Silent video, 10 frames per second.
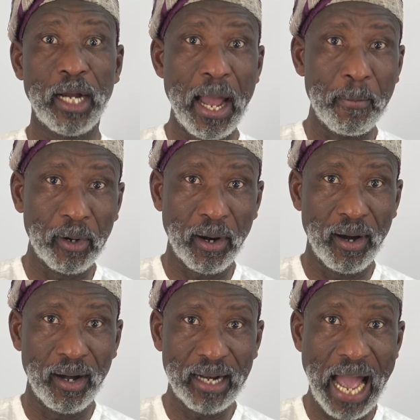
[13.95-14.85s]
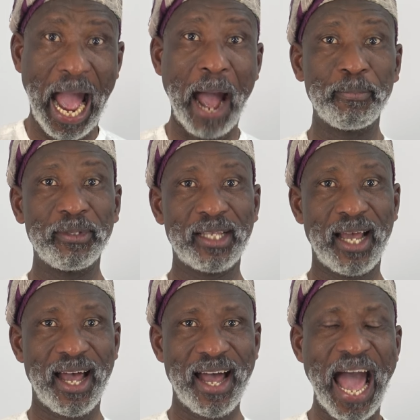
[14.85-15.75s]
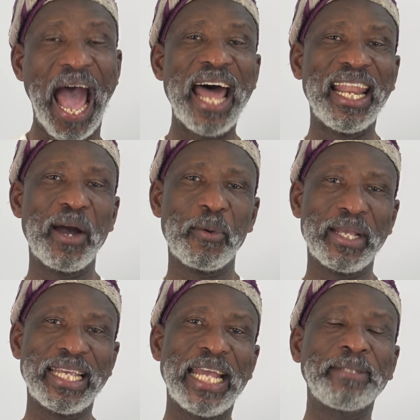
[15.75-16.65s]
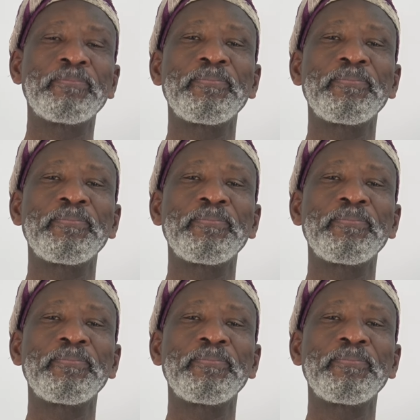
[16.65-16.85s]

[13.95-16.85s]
Imran Hamza Alawiye.